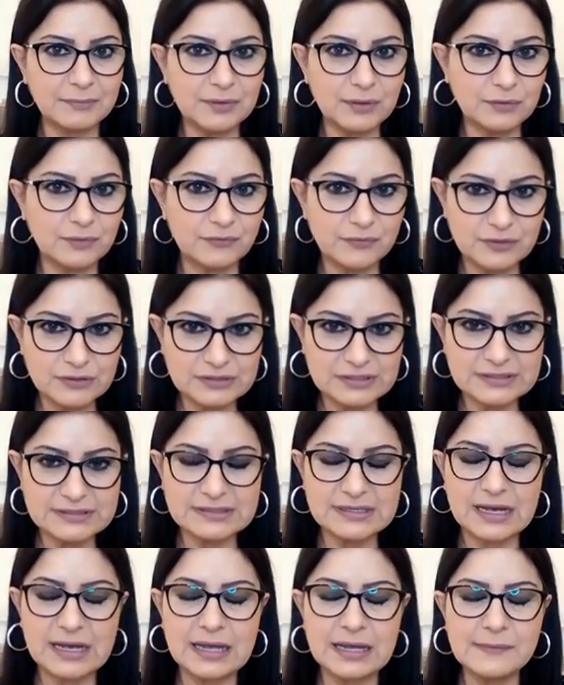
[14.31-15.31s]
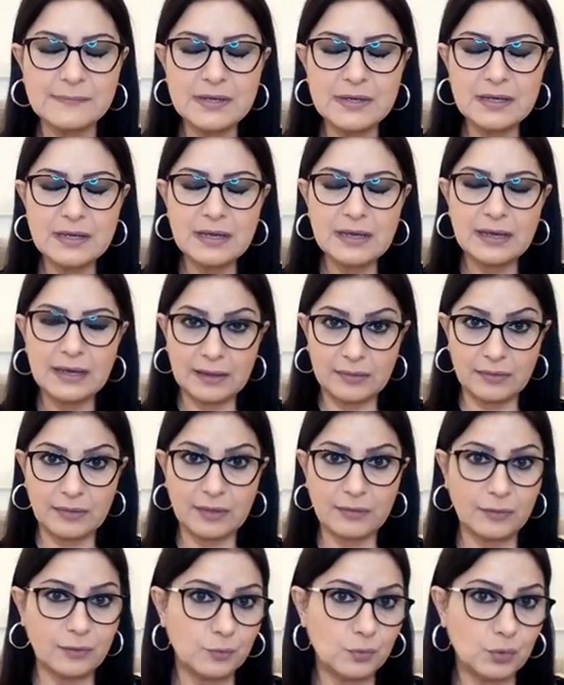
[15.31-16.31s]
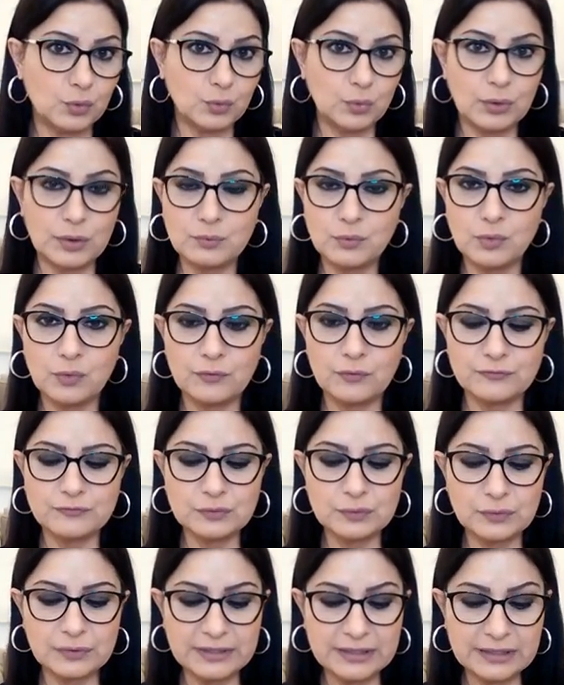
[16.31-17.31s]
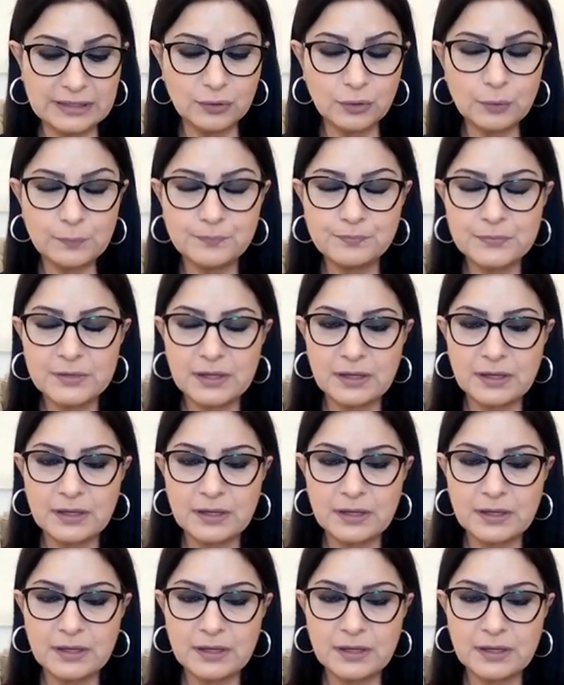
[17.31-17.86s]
Universal Time, and then the moon will move to Leo.